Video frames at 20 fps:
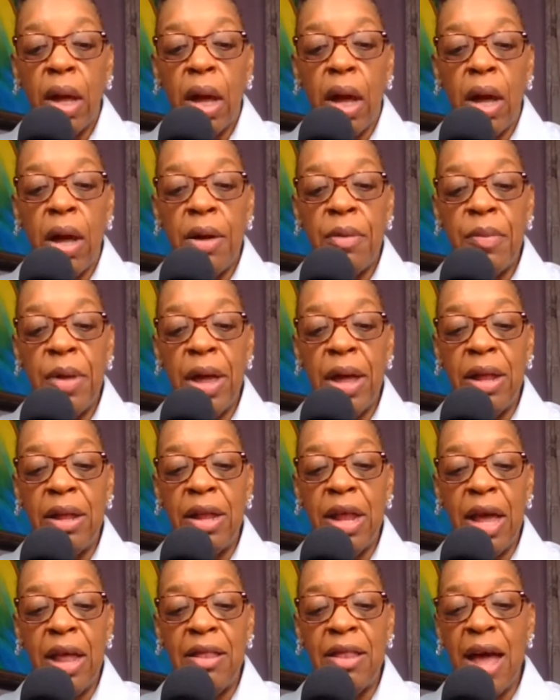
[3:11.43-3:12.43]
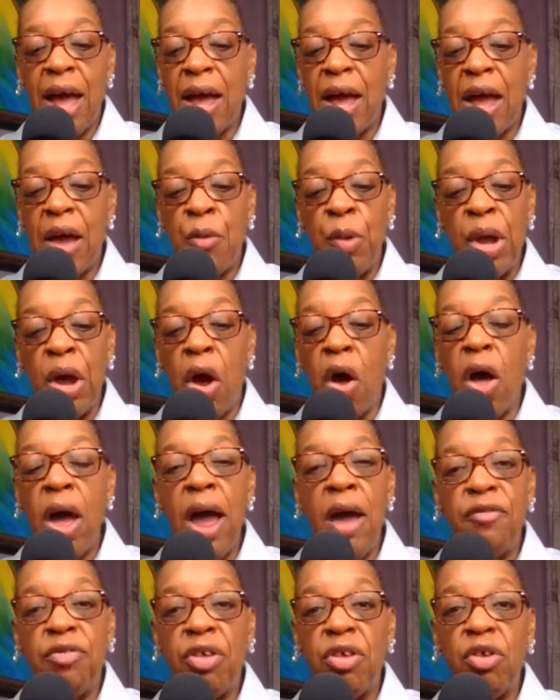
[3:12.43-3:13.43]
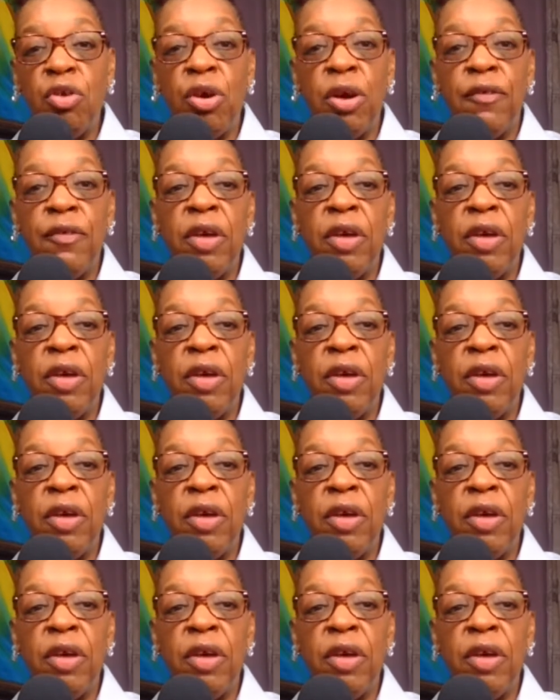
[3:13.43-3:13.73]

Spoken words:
And that we all have to do it.